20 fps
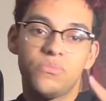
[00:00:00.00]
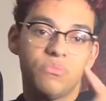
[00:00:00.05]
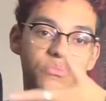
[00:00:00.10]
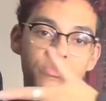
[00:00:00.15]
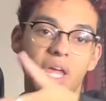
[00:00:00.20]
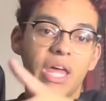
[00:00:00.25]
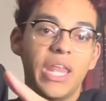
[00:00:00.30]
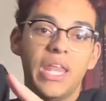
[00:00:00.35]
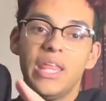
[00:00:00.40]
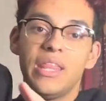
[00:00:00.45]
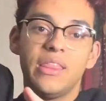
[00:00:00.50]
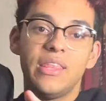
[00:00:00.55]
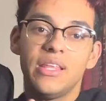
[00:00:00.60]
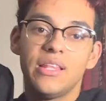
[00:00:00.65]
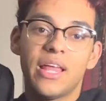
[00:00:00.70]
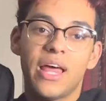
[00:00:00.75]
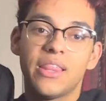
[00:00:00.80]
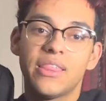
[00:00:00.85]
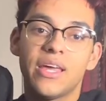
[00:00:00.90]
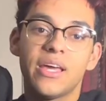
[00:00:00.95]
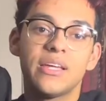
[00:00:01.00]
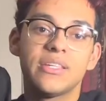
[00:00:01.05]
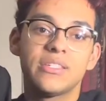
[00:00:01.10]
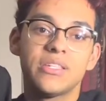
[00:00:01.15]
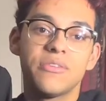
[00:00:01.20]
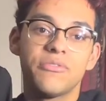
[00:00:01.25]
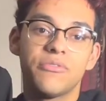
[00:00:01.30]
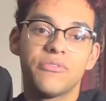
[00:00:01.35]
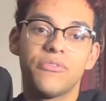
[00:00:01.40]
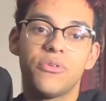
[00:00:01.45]
anything like that
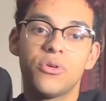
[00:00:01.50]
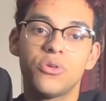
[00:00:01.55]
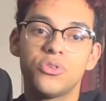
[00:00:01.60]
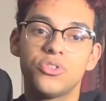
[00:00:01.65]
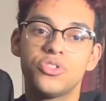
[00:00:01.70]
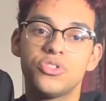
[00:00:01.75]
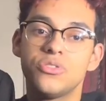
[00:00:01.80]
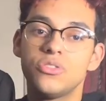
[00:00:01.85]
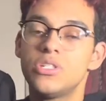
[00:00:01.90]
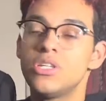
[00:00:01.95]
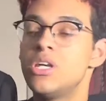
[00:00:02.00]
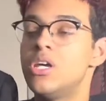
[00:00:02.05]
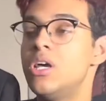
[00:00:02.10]
except for photo shoots.